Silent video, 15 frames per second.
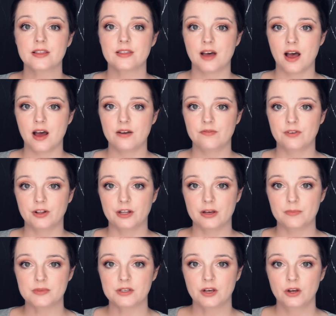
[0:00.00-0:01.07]
Thad
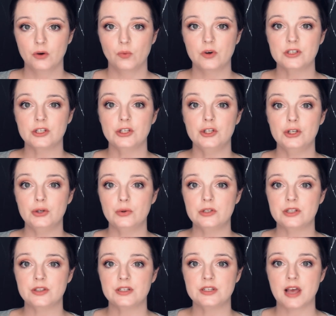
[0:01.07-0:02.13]
Phillips was new to
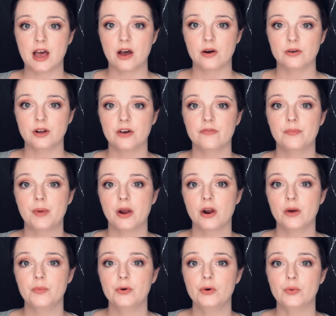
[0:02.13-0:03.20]
the town of
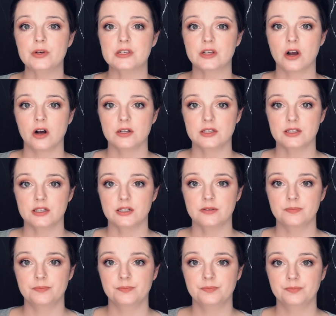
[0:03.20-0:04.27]
Baraboo,
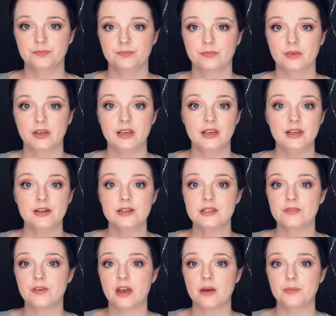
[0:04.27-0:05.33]
Wisconsin. He and his
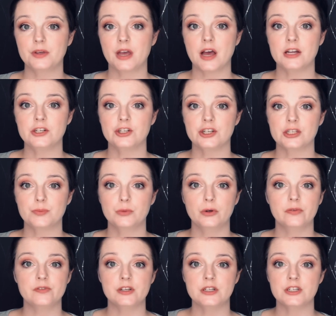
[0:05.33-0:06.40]
family had just
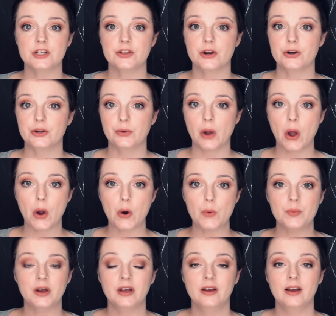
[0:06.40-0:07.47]
moved into their new
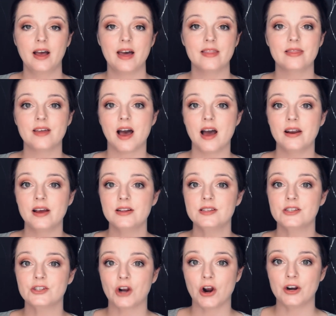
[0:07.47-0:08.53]
home, and Thad had
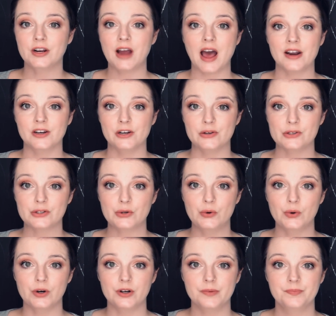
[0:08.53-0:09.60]
started at a new
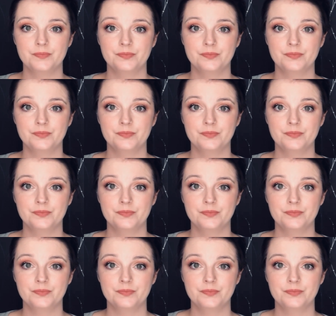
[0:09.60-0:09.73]
school.